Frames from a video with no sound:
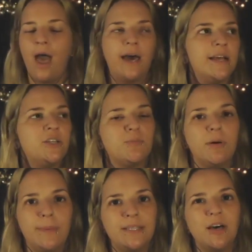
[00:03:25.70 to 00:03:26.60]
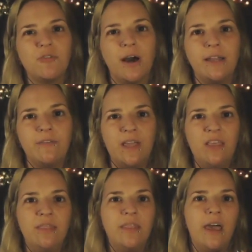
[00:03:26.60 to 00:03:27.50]
And I just put myself kind of
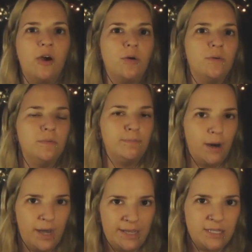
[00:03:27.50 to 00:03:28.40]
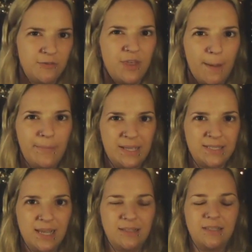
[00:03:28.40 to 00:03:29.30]
in their mind, if that
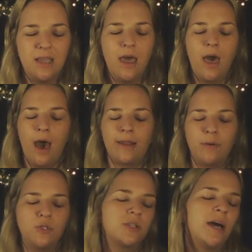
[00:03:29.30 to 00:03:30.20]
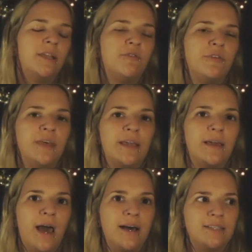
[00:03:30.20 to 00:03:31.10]
makes sense. And I will just kind of
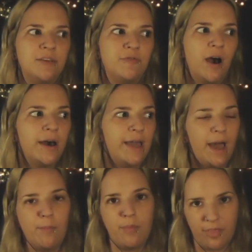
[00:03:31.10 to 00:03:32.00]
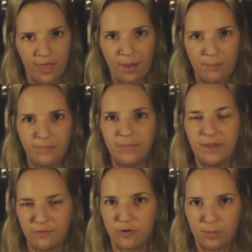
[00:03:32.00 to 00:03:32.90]
think as if I am them
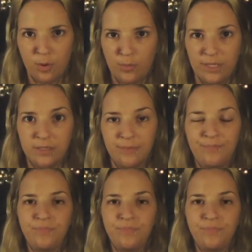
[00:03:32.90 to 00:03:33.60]
for a moment.